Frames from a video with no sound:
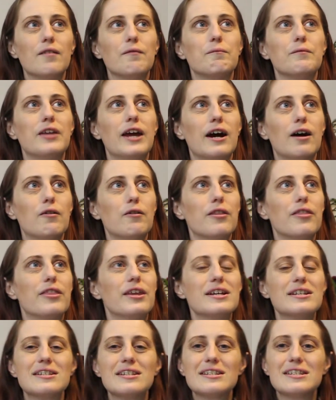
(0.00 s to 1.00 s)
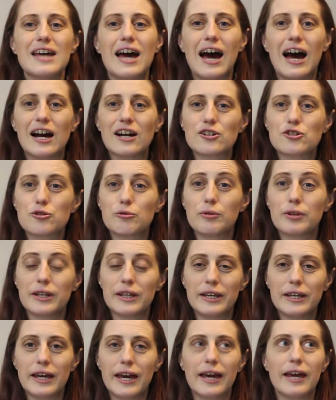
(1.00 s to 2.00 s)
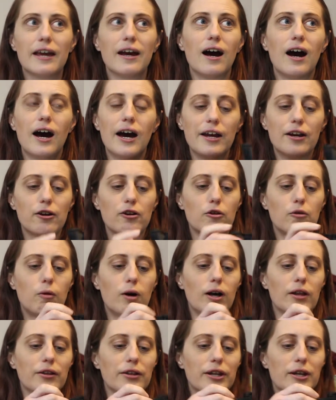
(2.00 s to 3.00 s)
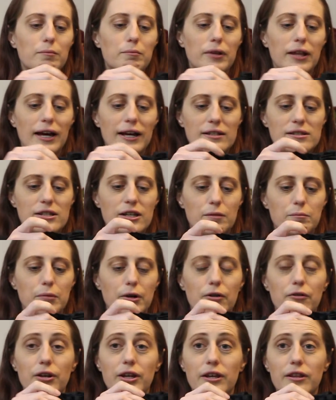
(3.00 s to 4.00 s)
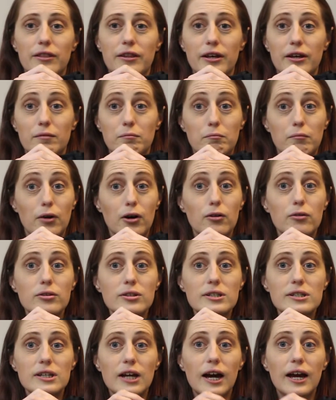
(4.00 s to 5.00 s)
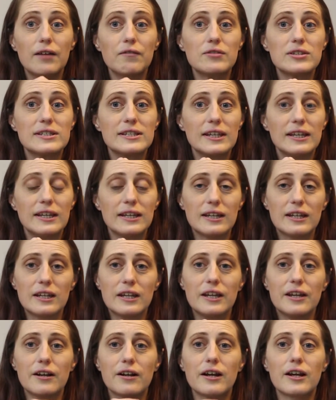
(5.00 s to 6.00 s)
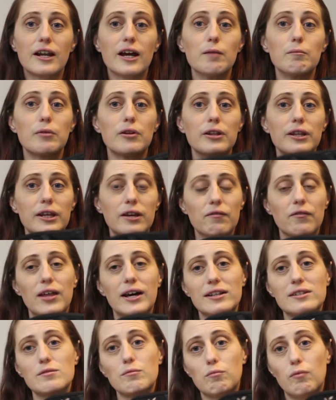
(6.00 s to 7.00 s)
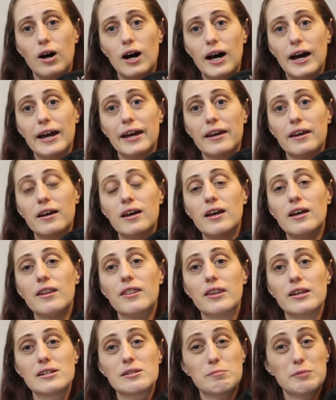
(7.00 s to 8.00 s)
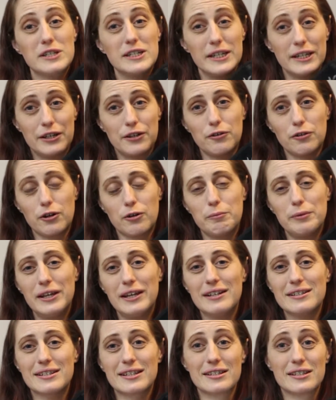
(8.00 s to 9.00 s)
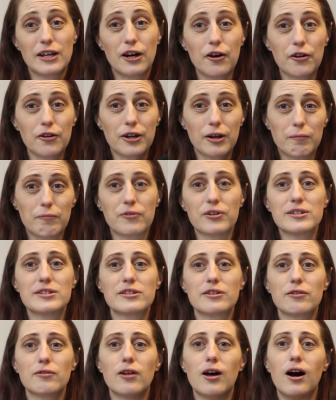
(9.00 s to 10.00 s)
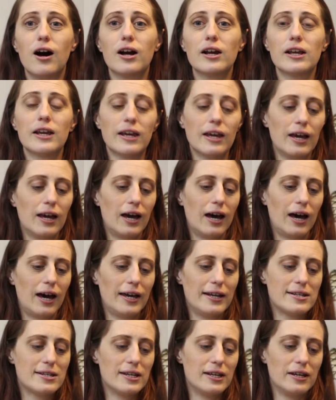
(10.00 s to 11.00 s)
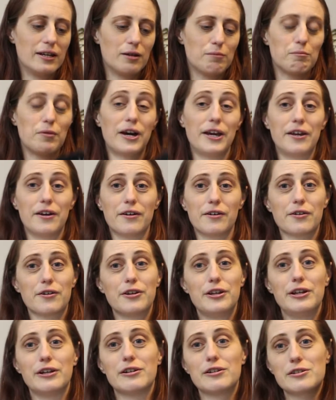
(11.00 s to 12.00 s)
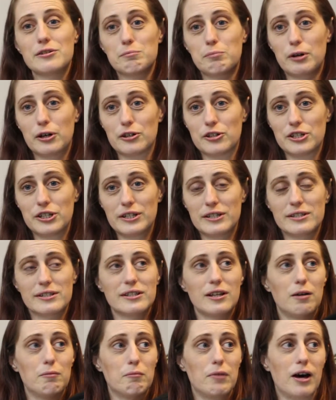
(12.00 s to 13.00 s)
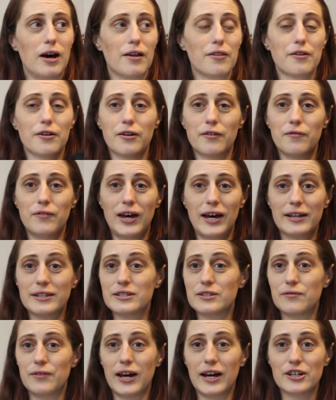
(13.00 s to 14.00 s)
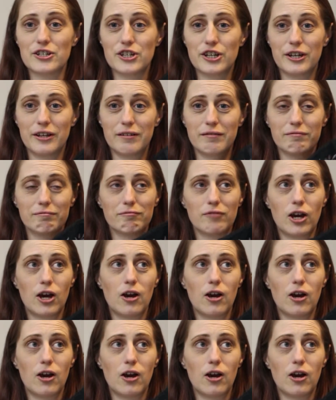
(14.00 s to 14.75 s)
Now, this is actually a higher quality plastic boning than most I've seen in here, and I believe that's why this particular piece has held up for so long. I did in my younger years purchase some other fast fashion